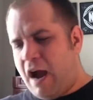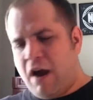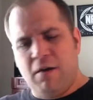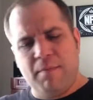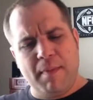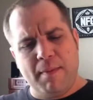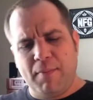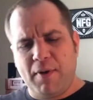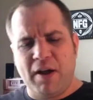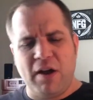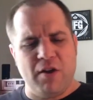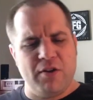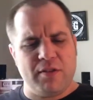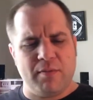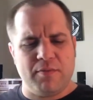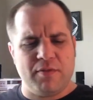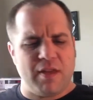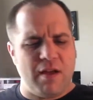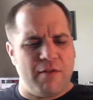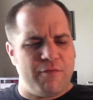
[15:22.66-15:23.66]
I remember hearing
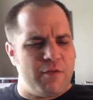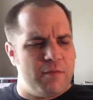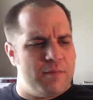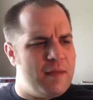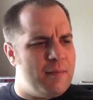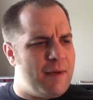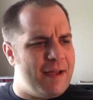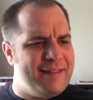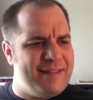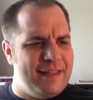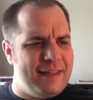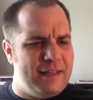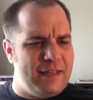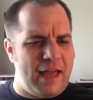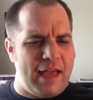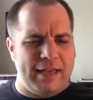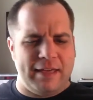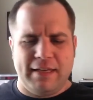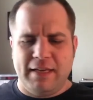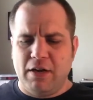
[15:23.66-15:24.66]
some stuff from them I didn't
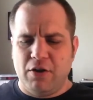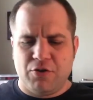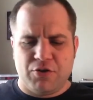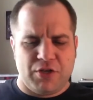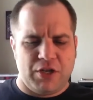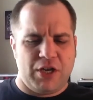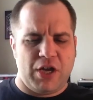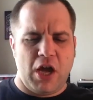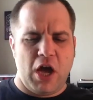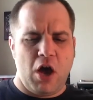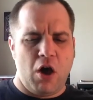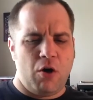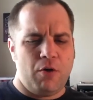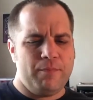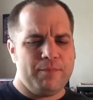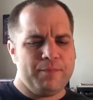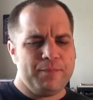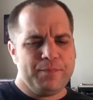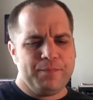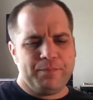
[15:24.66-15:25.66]
like years ago.
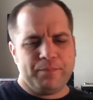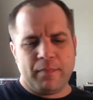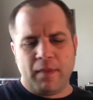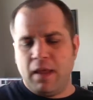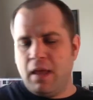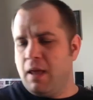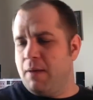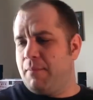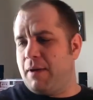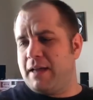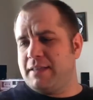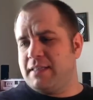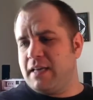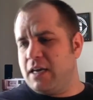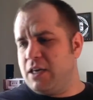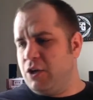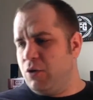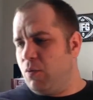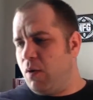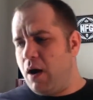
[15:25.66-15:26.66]
But I
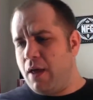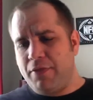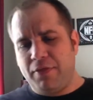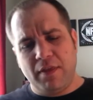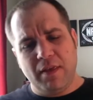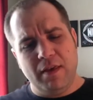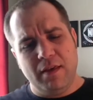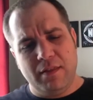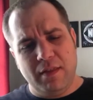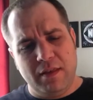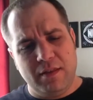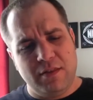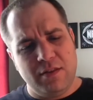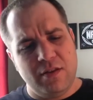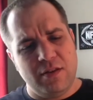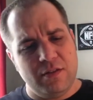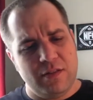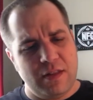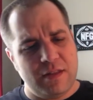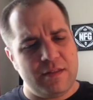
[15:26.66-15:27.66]
tell you what, these,
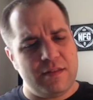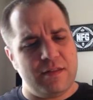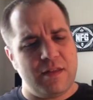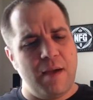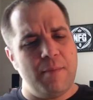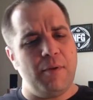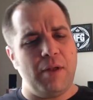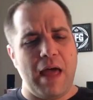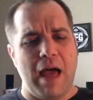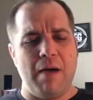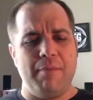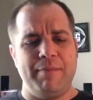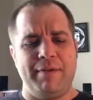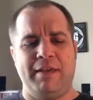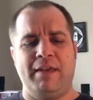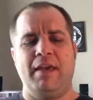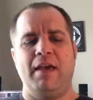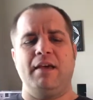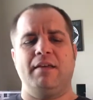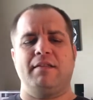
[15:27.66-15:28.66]
two, this double album
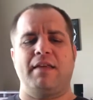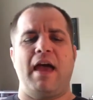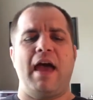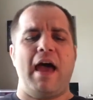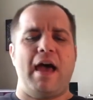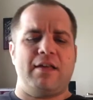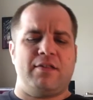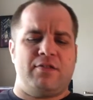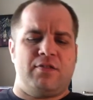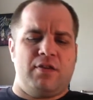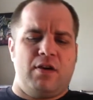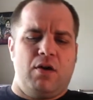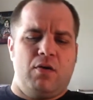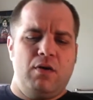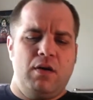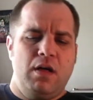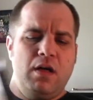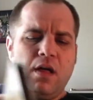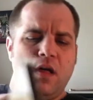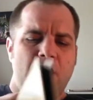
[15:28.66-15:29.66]
kicks ass. So
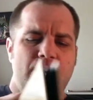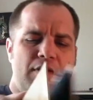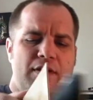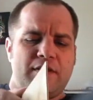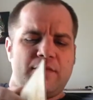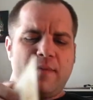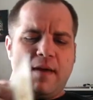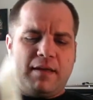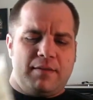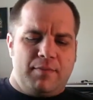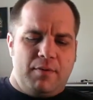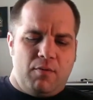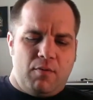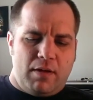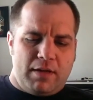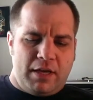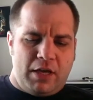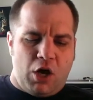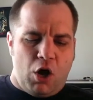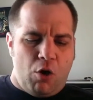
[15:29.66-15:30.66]
this makes me
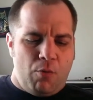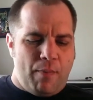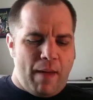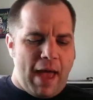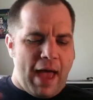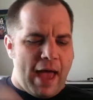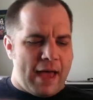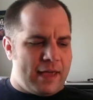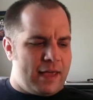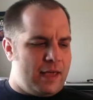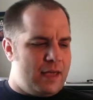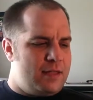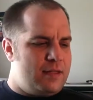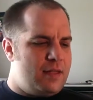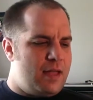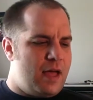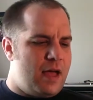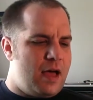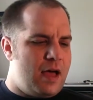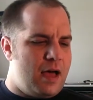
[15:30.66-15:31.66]
want to go back
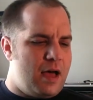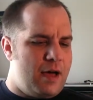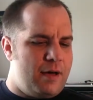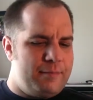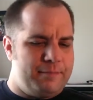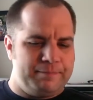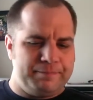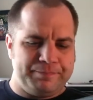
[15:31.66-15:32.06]
and uh,